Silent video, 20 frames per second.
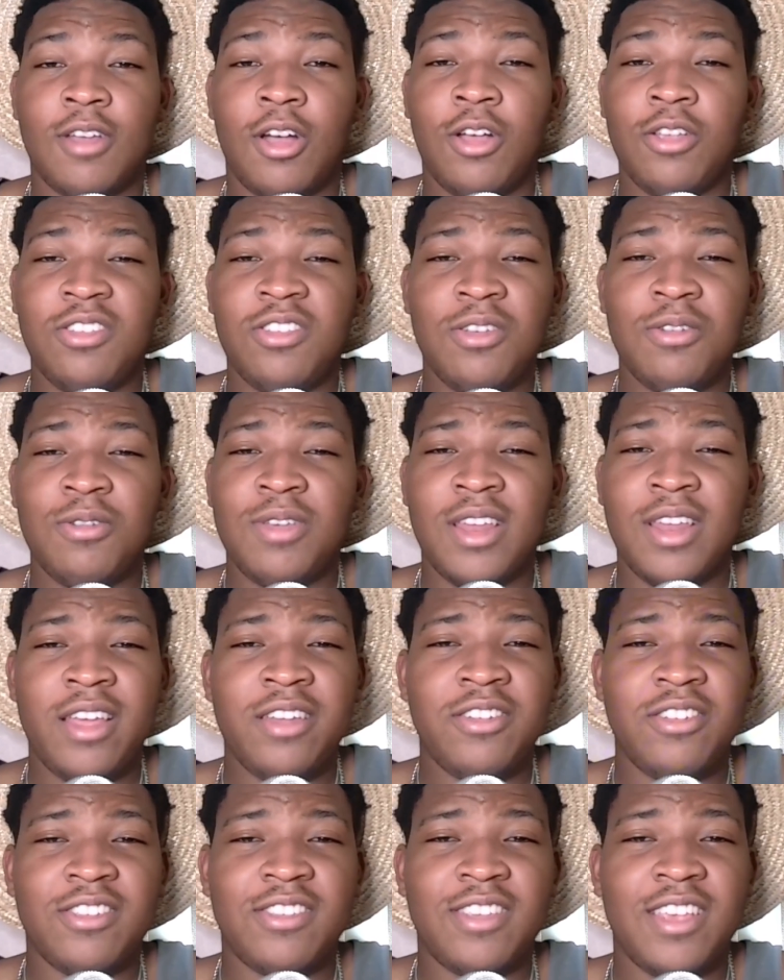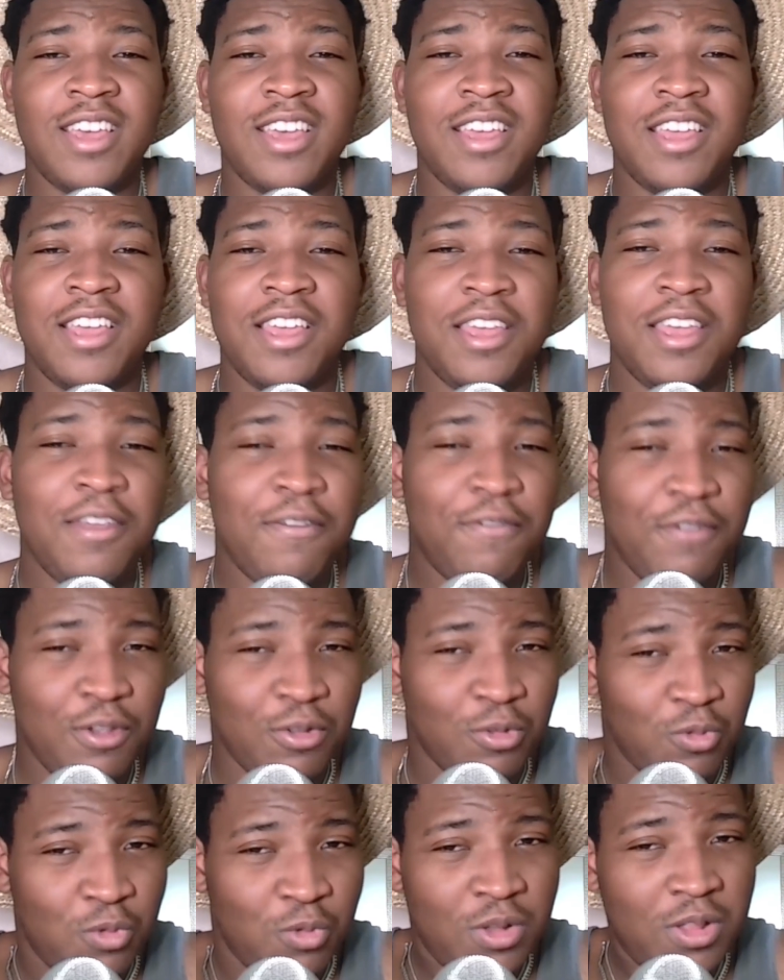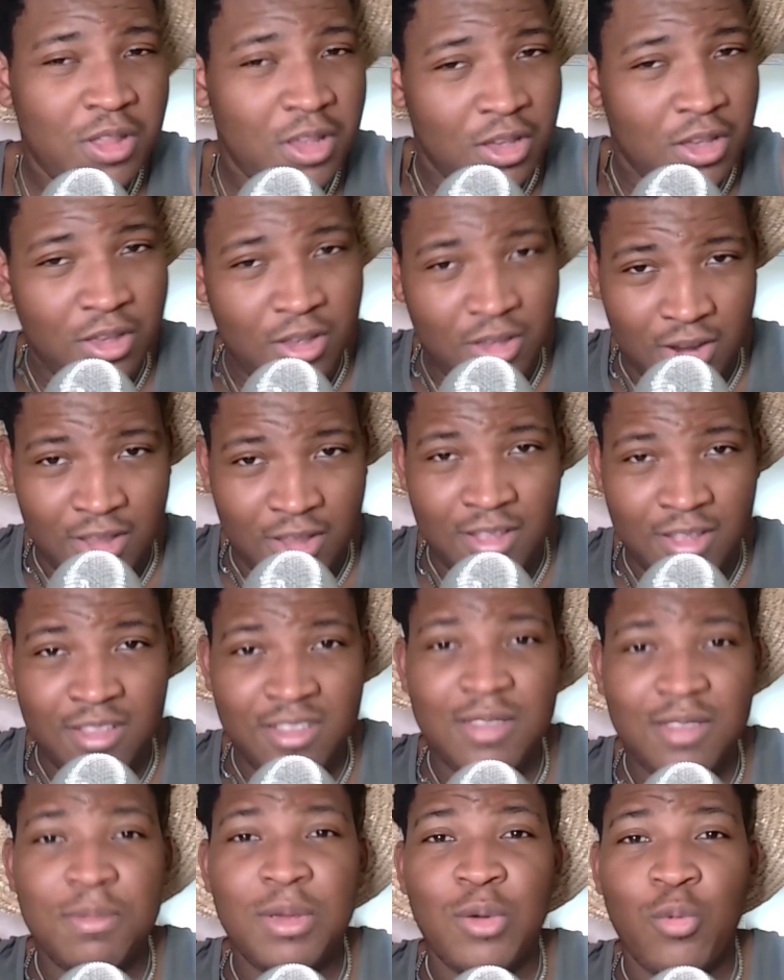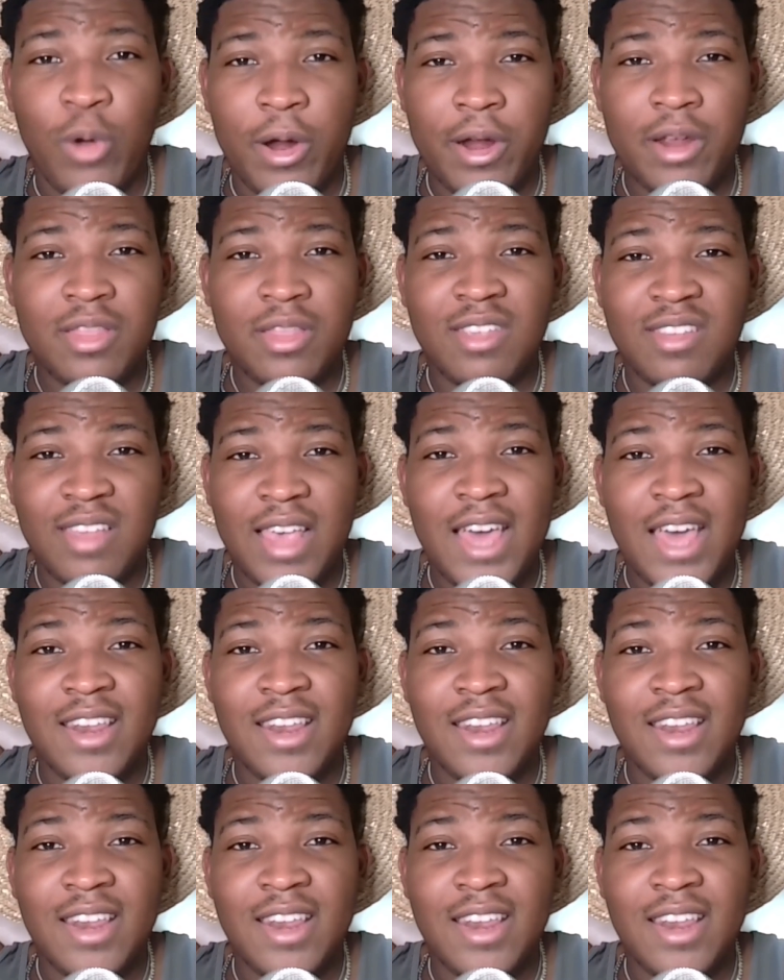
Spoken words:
Also, can I just say, it feels really good to be wearing this hat